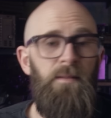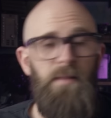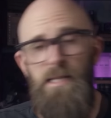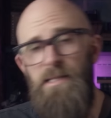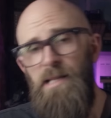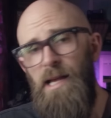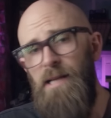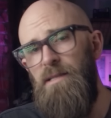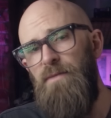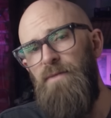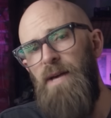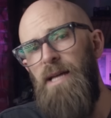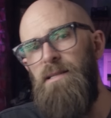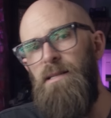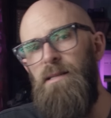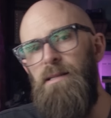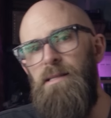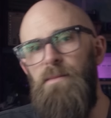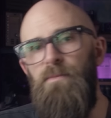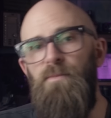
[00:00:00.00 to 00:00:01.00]
These acts of
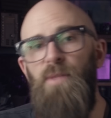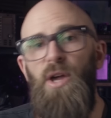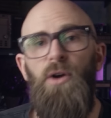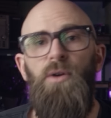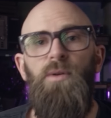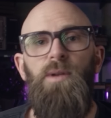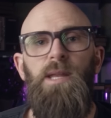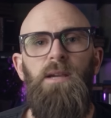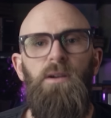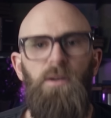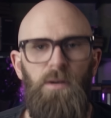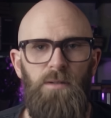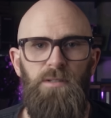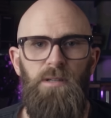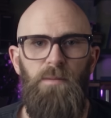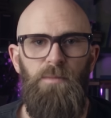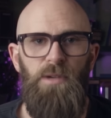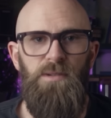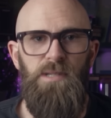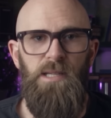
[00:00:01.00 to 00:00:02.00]
vandalism only
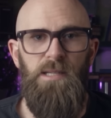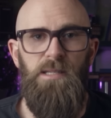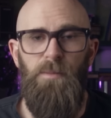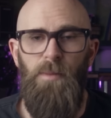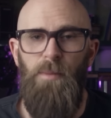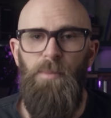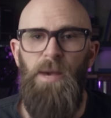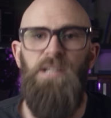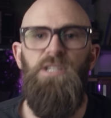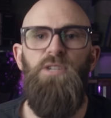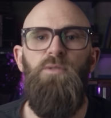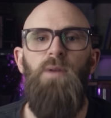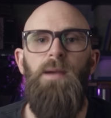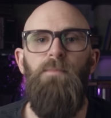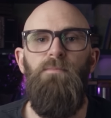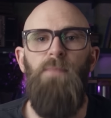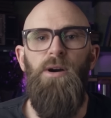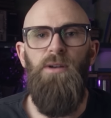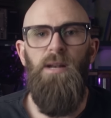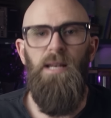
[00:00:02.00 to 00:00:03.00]
contributed to
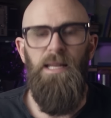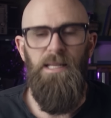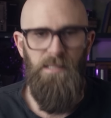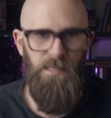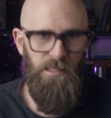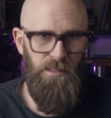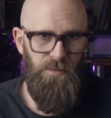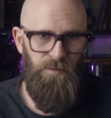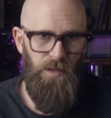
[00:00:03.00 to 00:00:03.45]
perpetuate Mona Lisa's